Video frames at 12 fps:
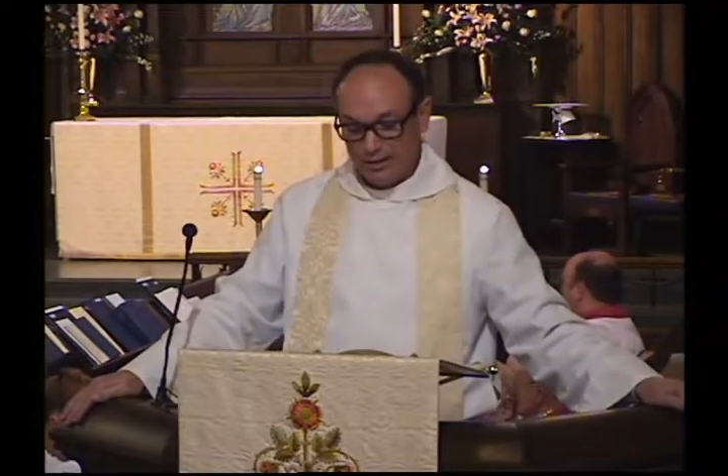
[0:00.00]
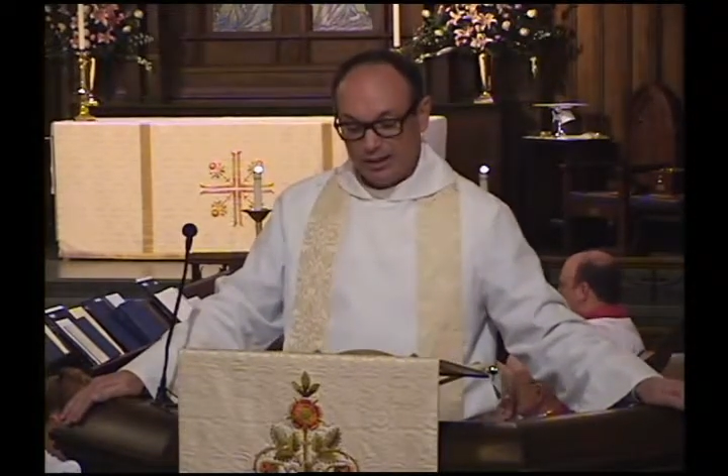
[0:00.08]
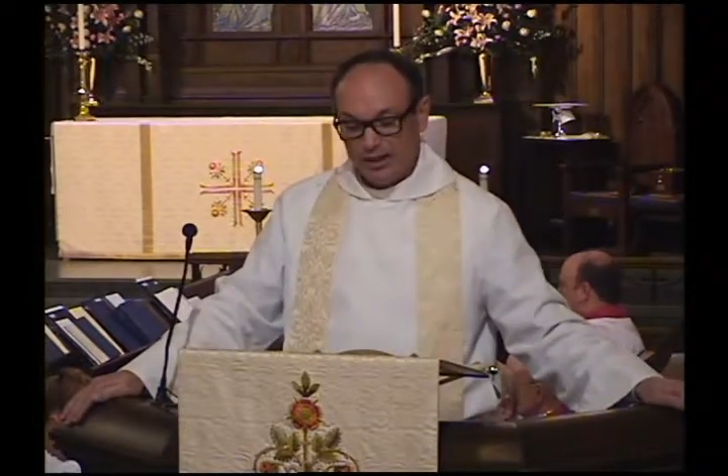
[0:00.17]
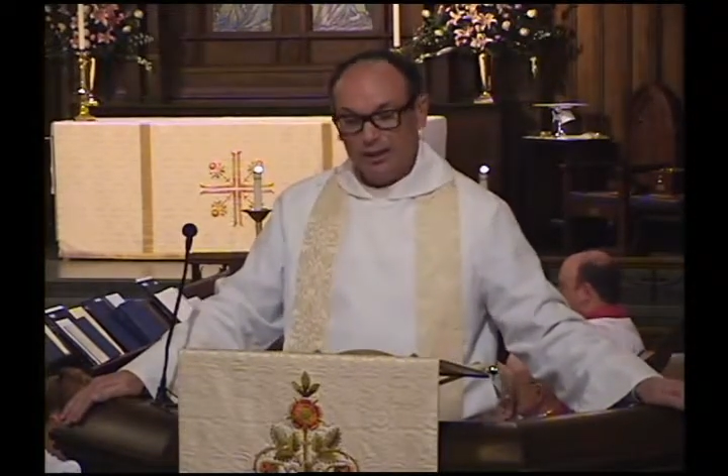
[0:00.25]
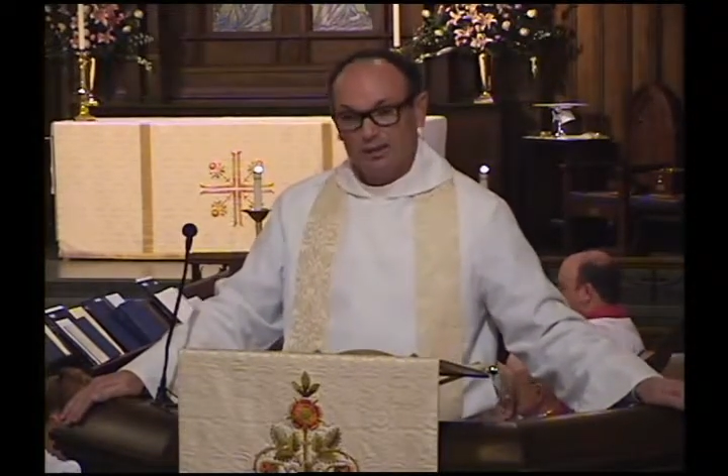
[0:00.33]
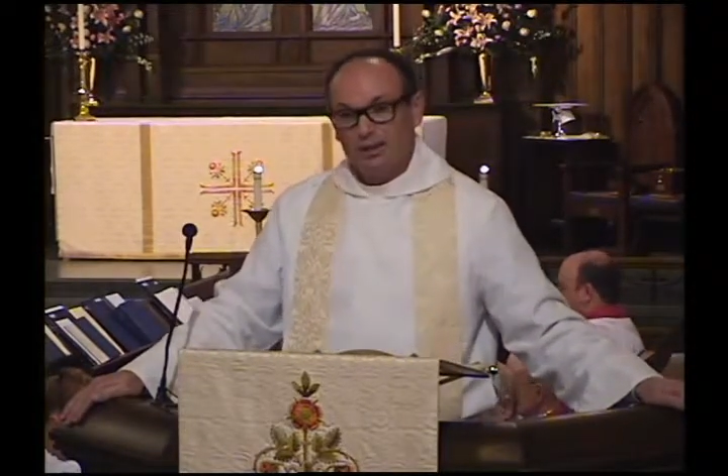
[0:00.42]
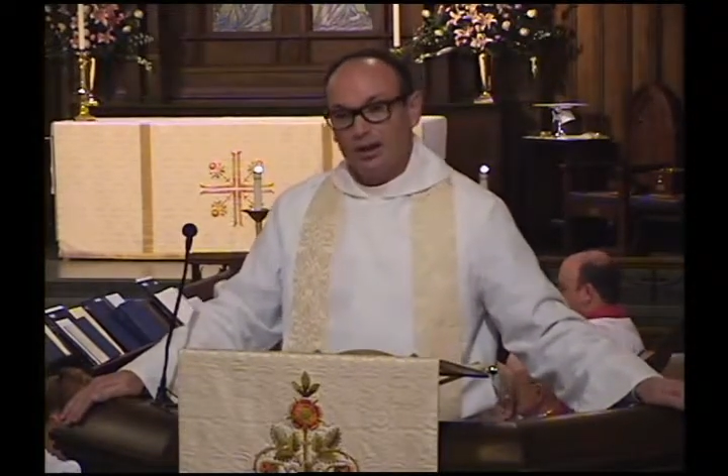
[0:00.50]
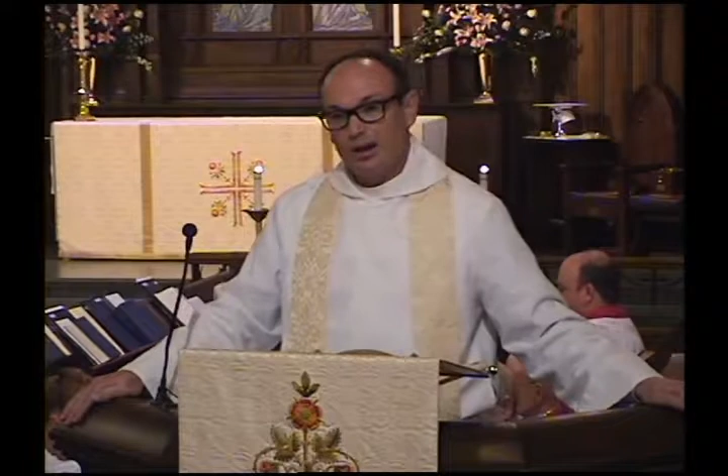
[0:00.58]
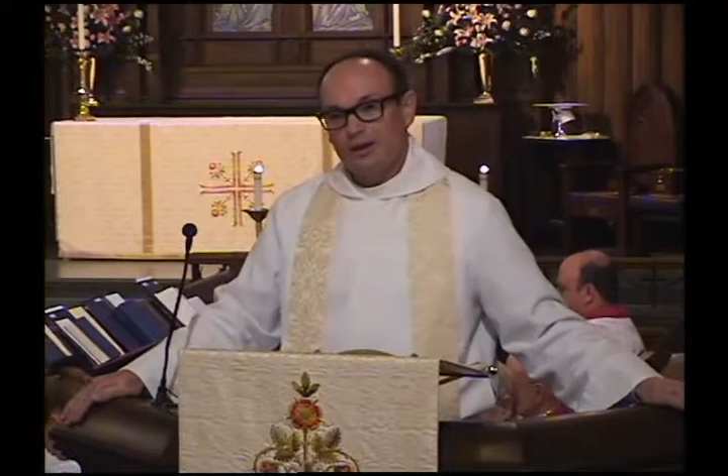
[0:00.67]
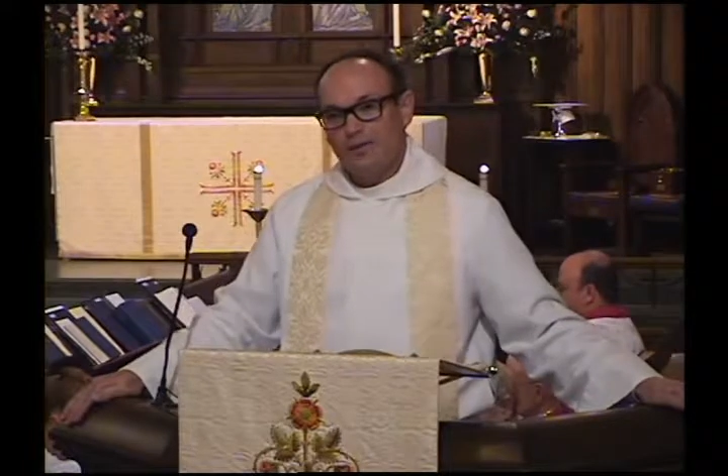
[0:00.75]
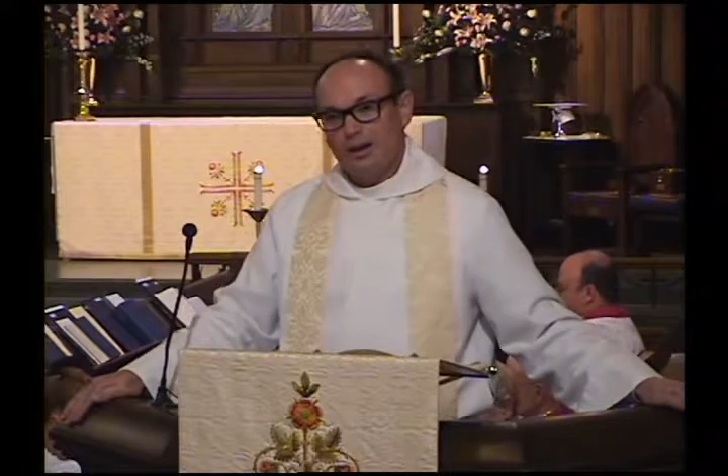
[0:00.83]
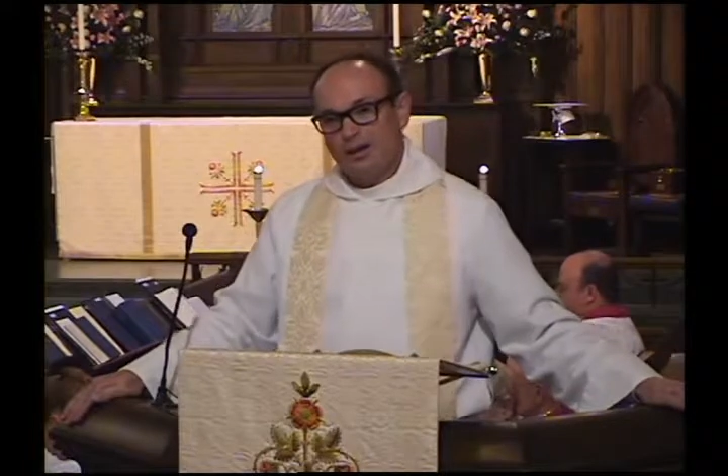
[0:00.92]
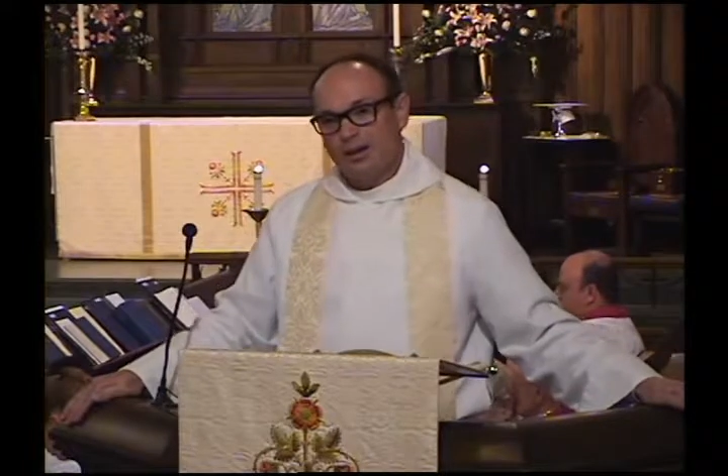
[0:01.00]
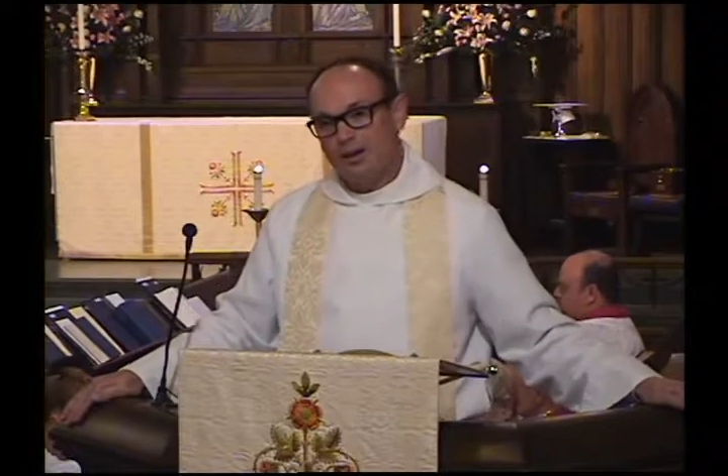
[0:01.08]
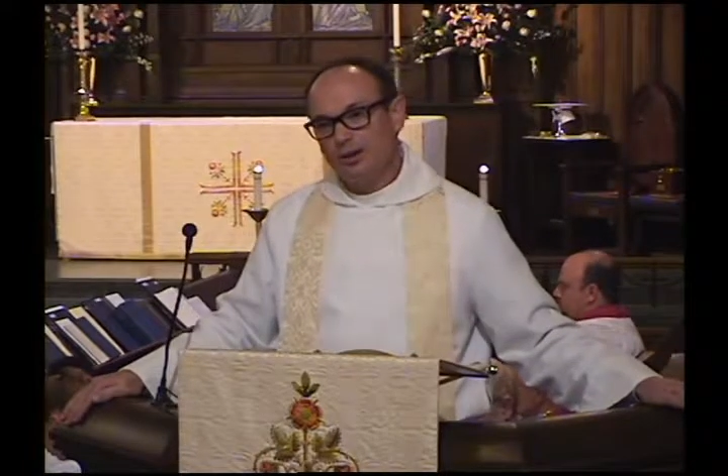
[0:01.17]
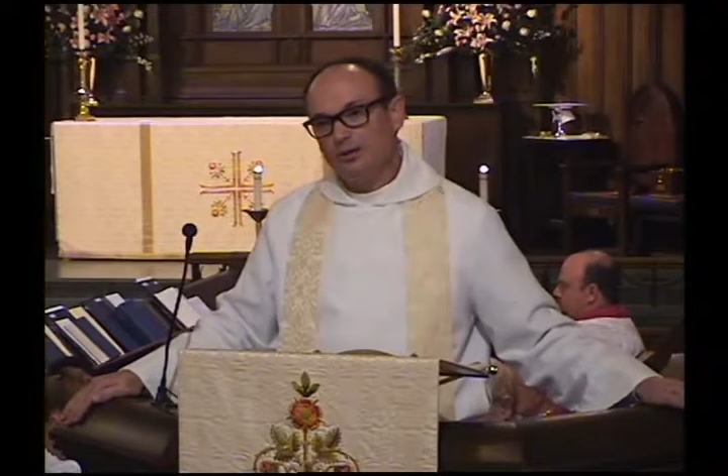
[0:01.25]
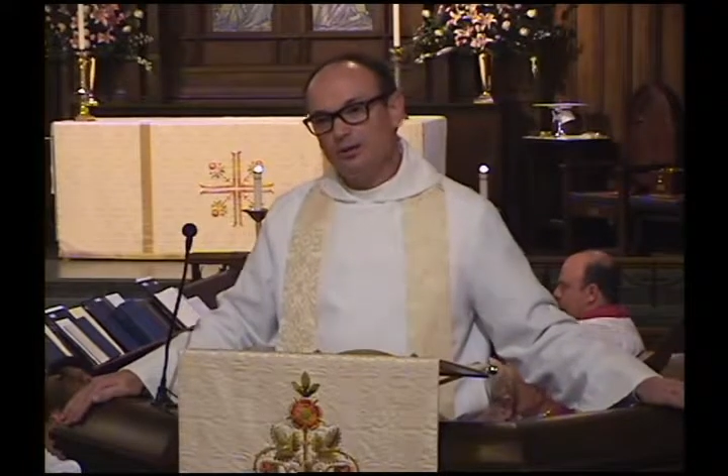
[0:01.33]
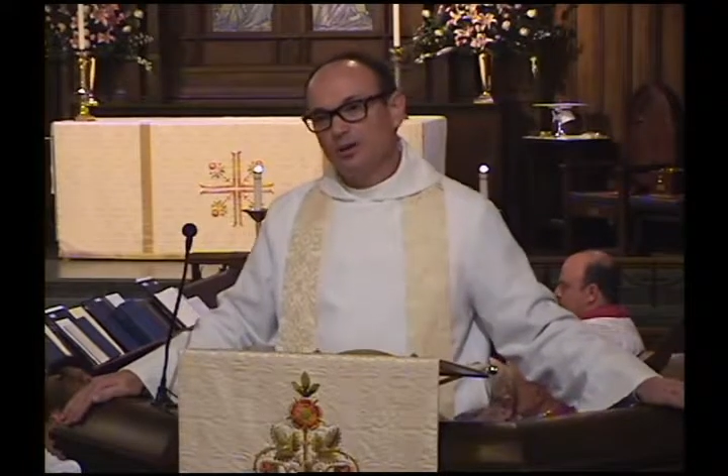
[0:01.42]
It is love that
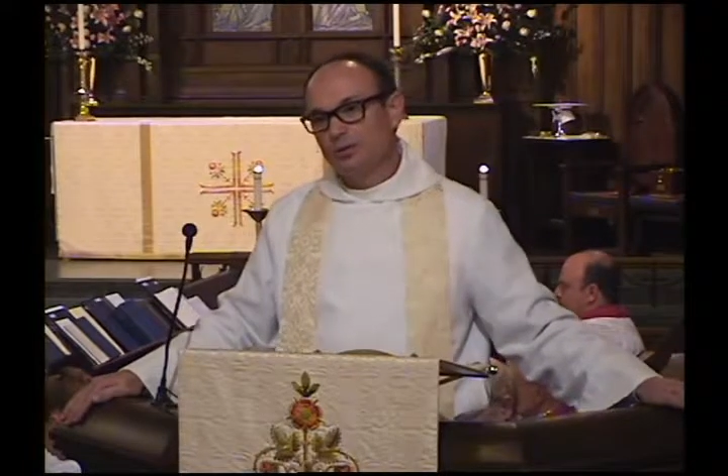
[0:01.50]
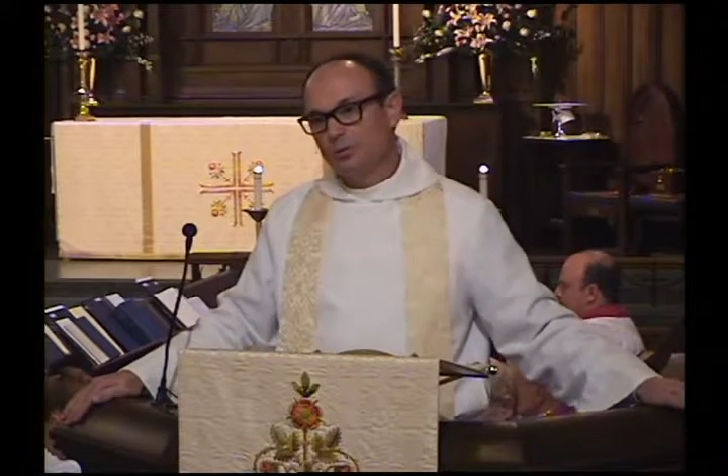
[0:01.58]
tells us